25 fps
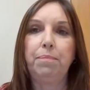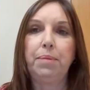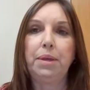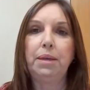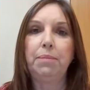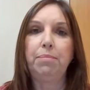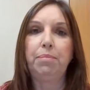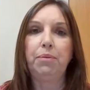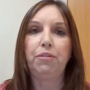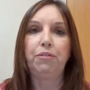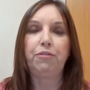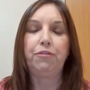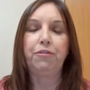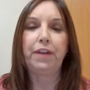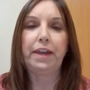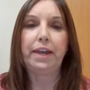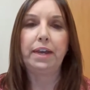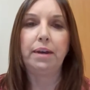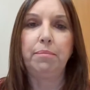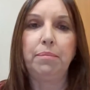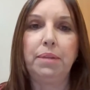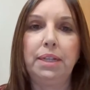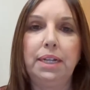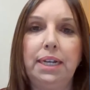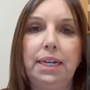People,
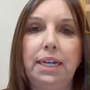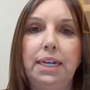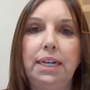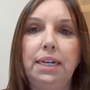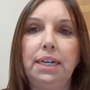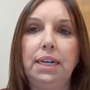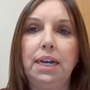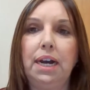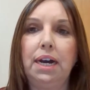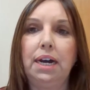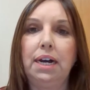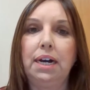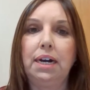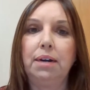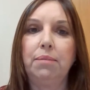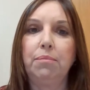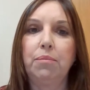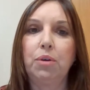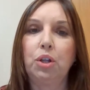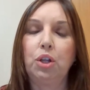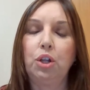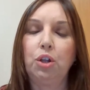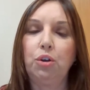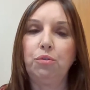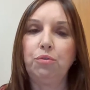family,
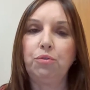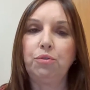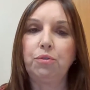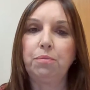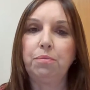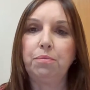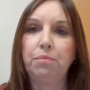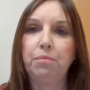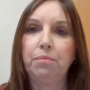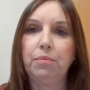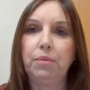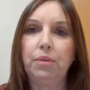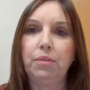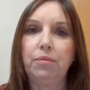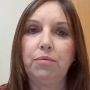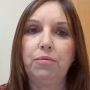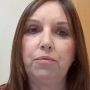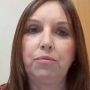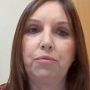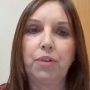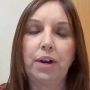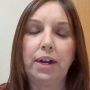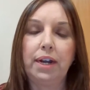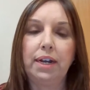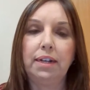close
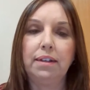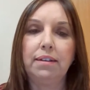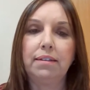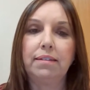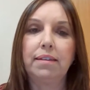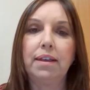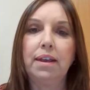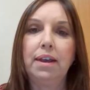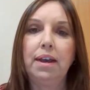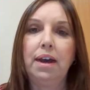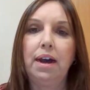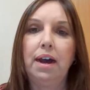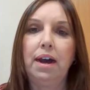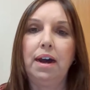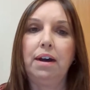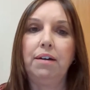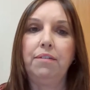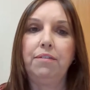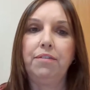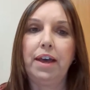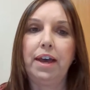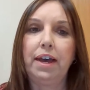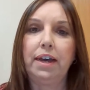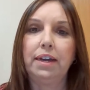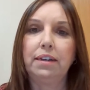friends
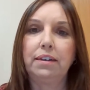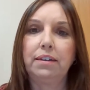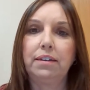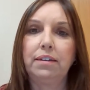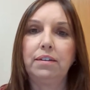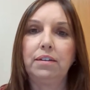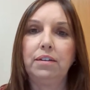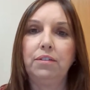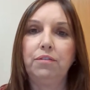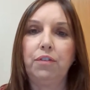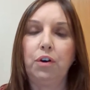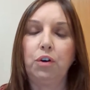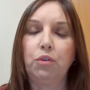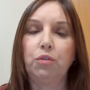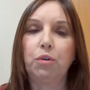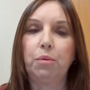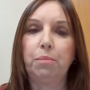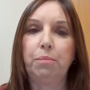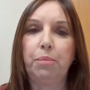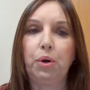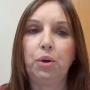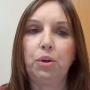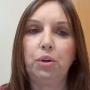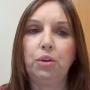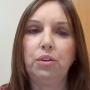of that
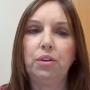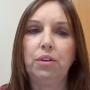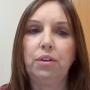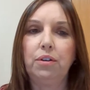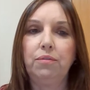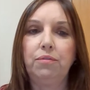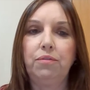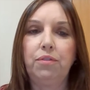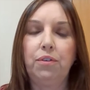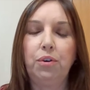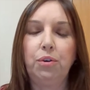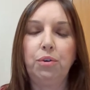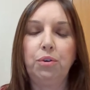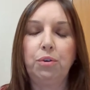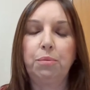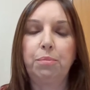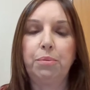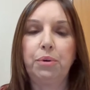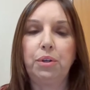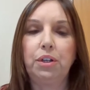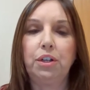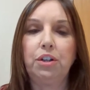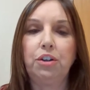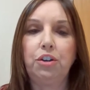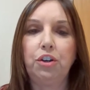
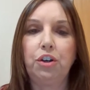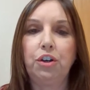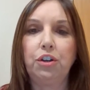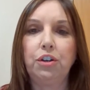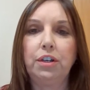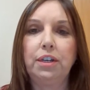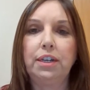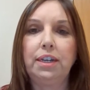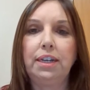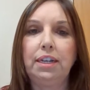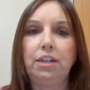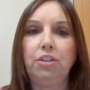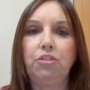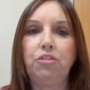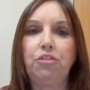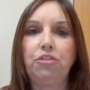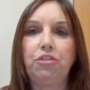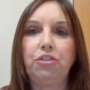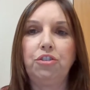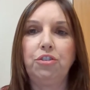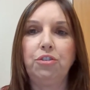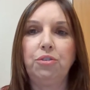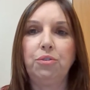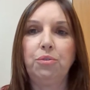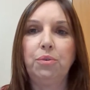vulnerable adult needs
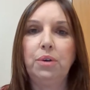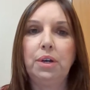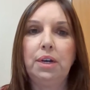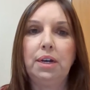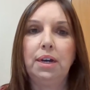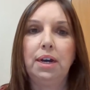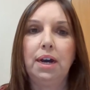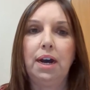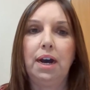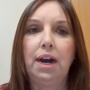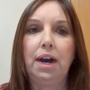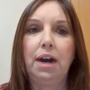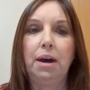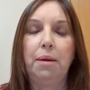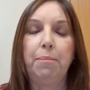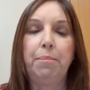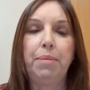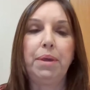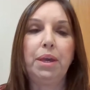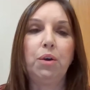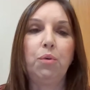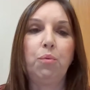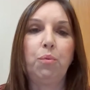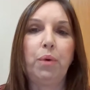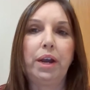to
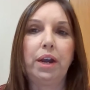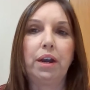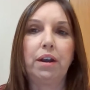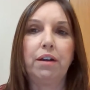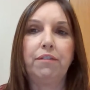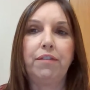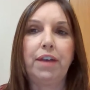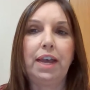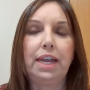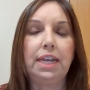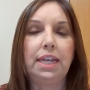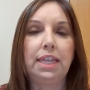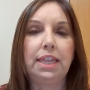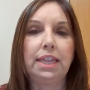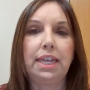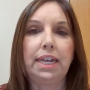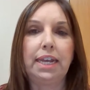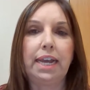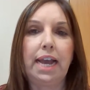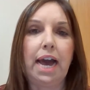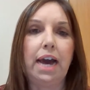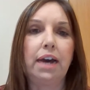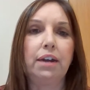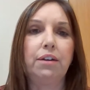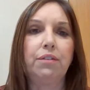be aware of
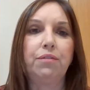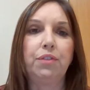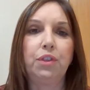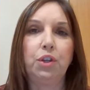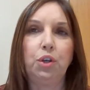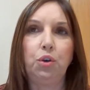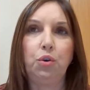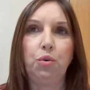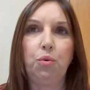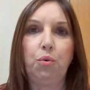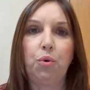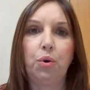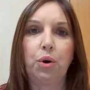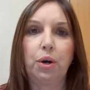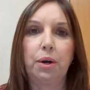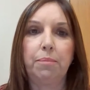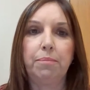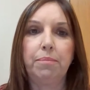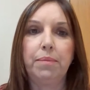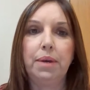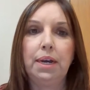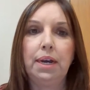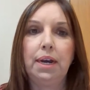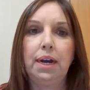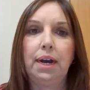anything out of the norm.
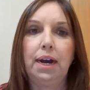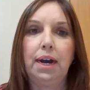